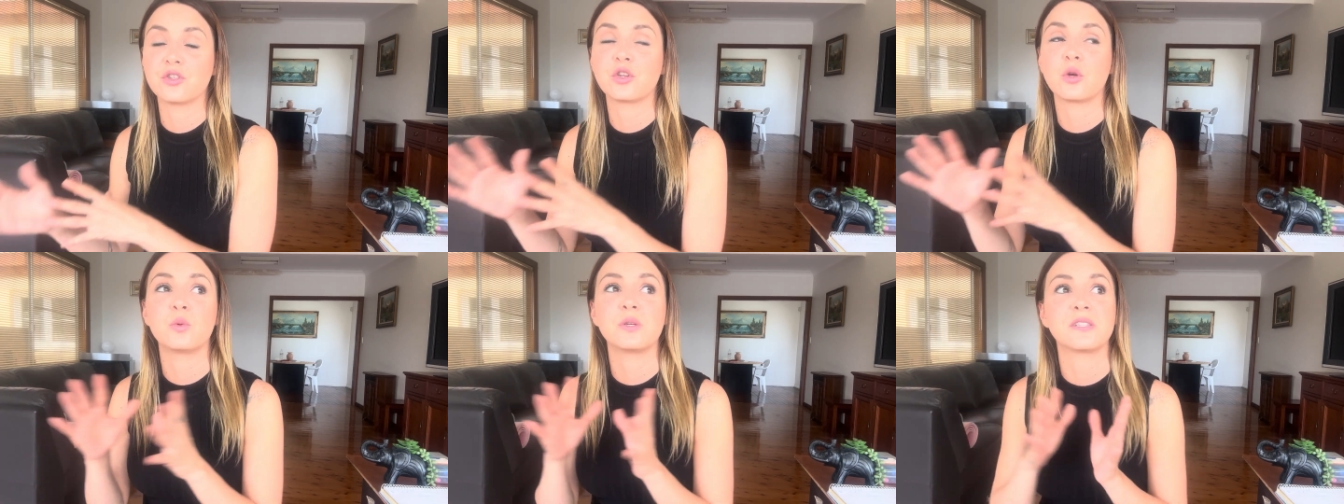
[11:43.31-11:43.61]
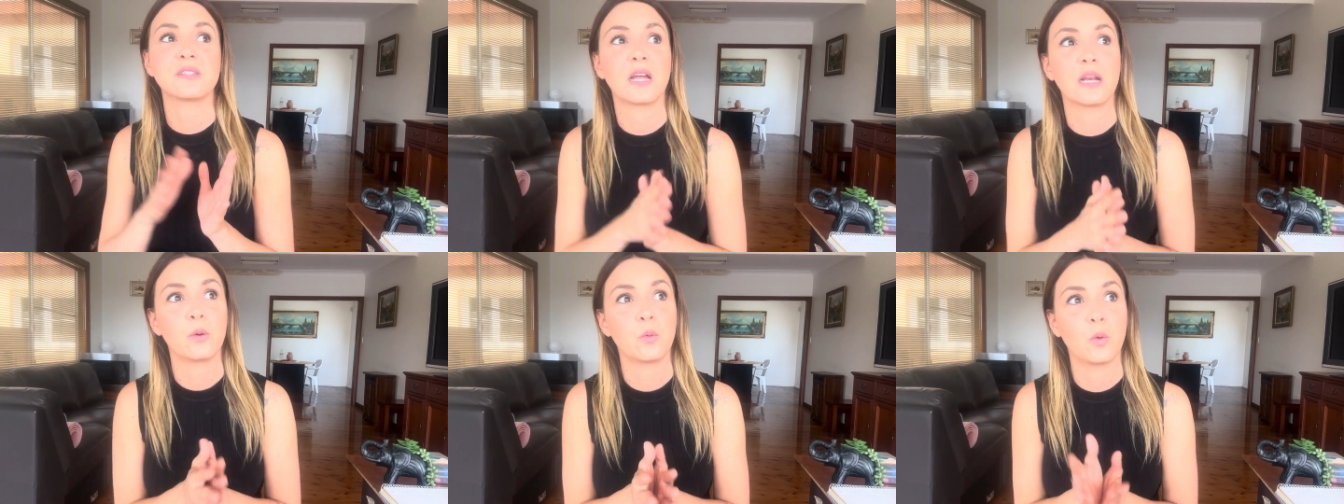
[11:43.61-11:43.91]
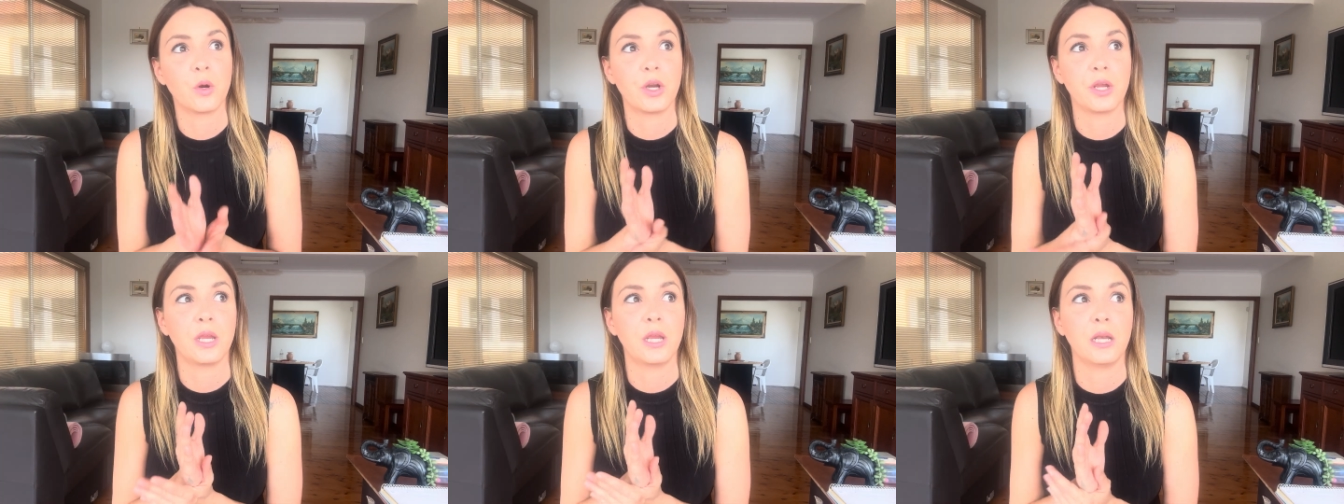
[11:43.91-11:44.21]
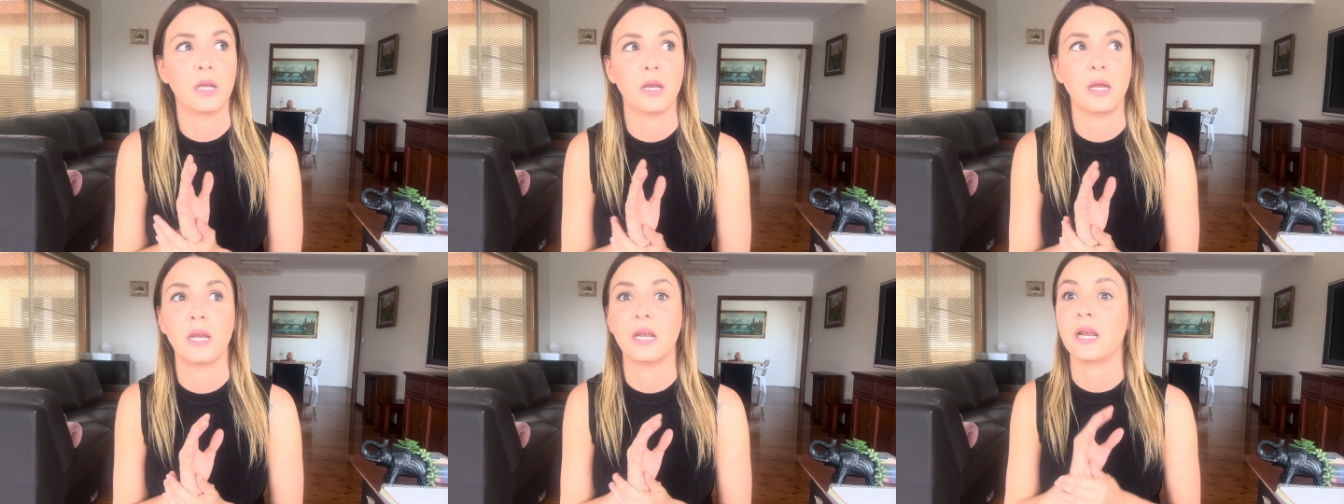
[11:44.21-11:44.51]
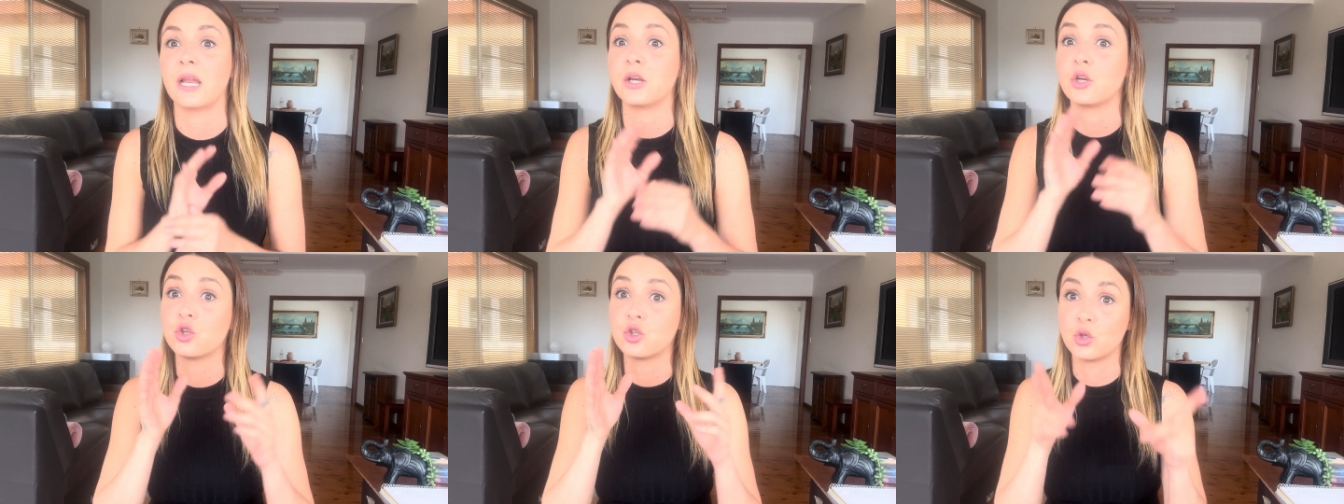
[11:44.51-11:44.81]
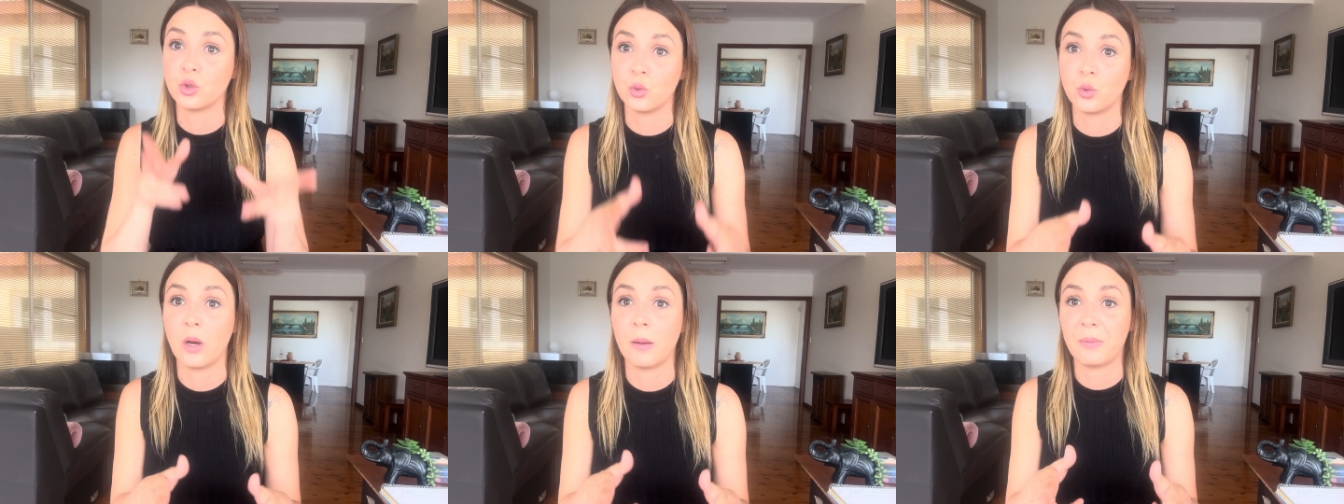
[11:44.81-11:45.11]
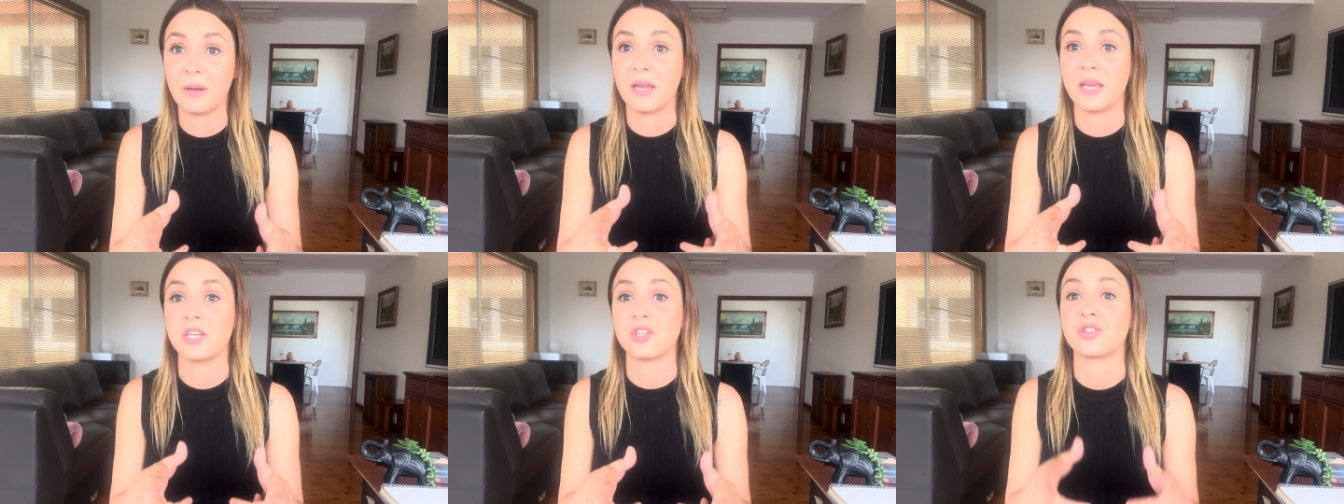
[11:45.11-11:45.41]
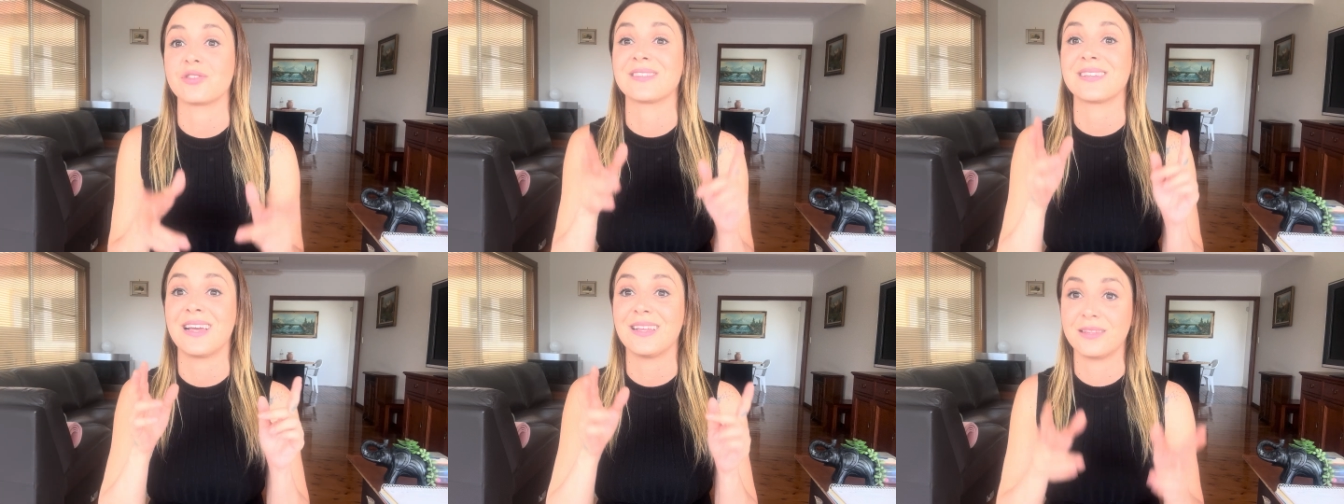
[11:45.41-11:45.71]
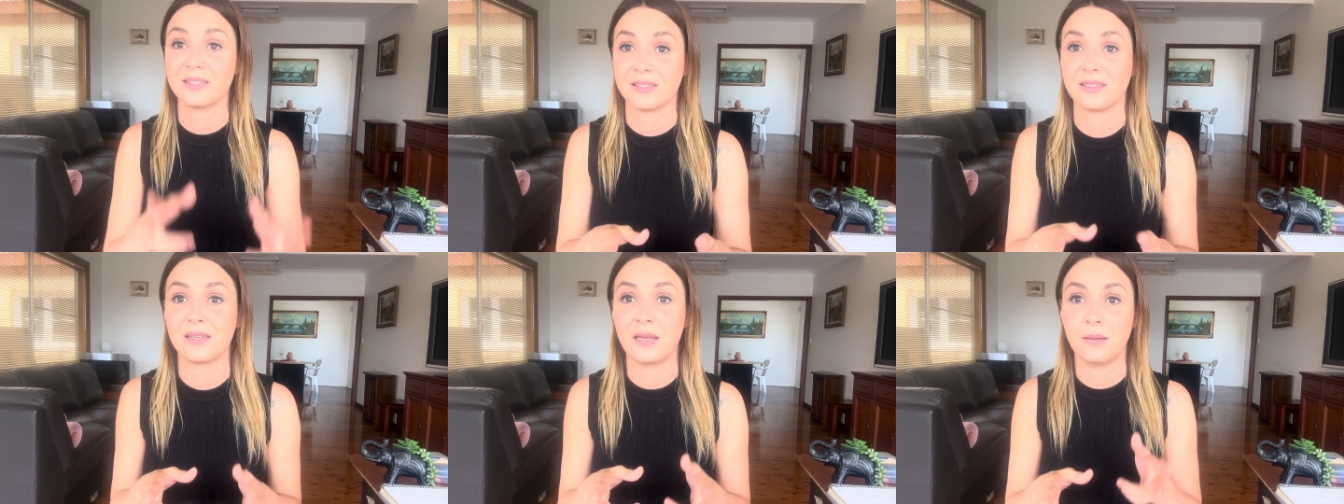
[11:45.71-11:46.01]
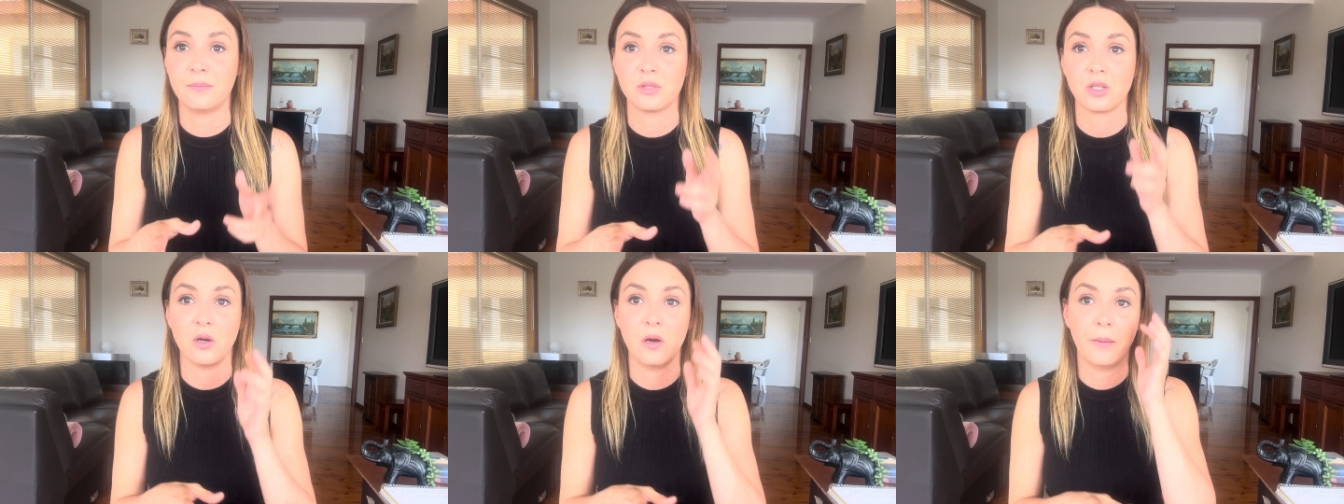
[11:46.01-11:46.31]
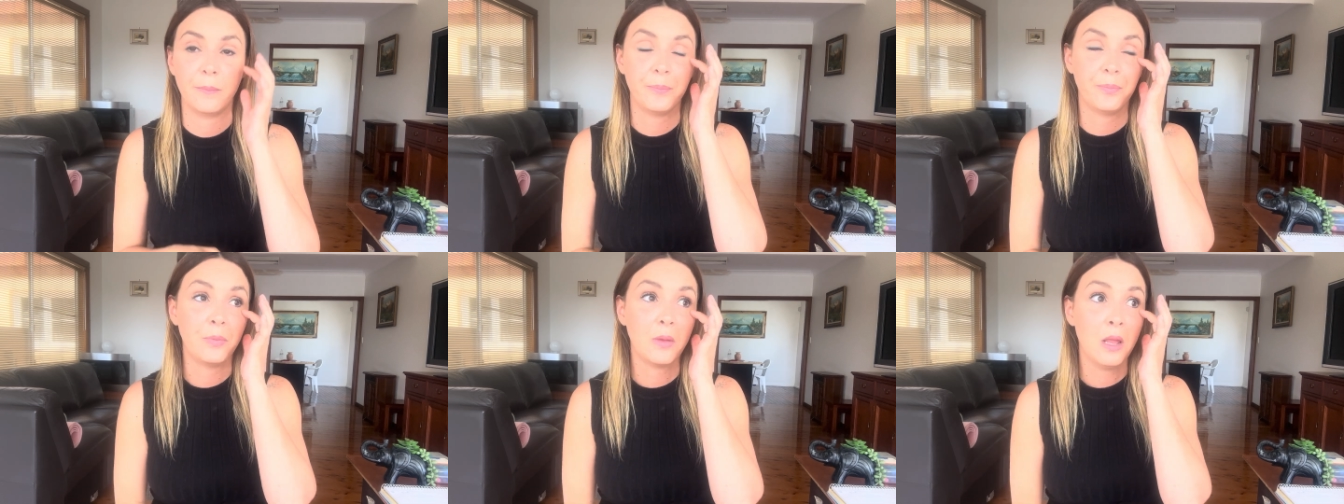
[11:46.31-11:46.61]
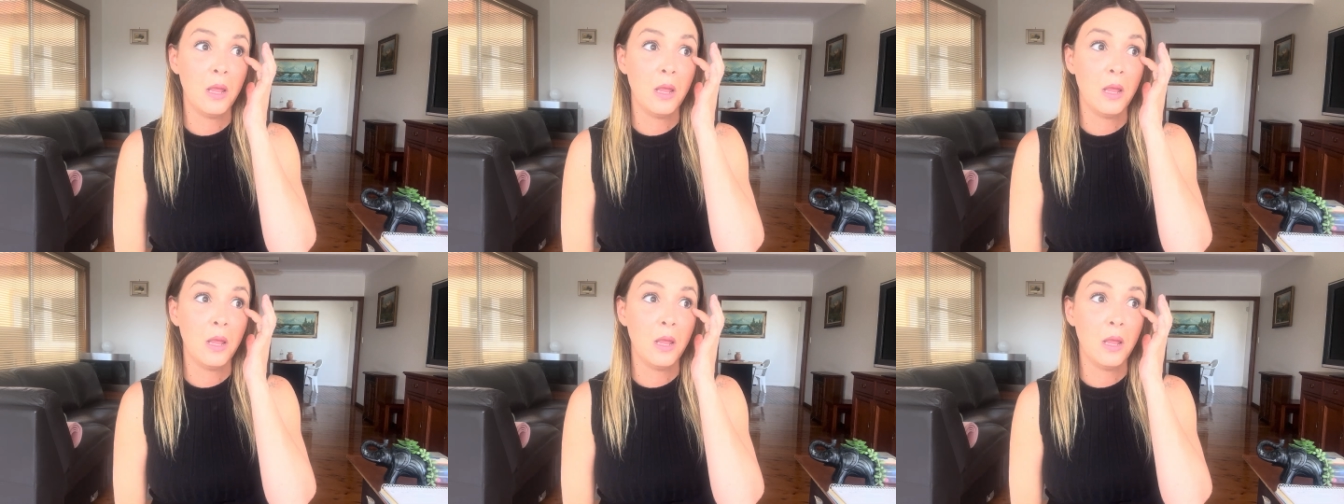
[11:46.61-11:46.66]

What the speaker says: So we started working in like 2 applications at the same time,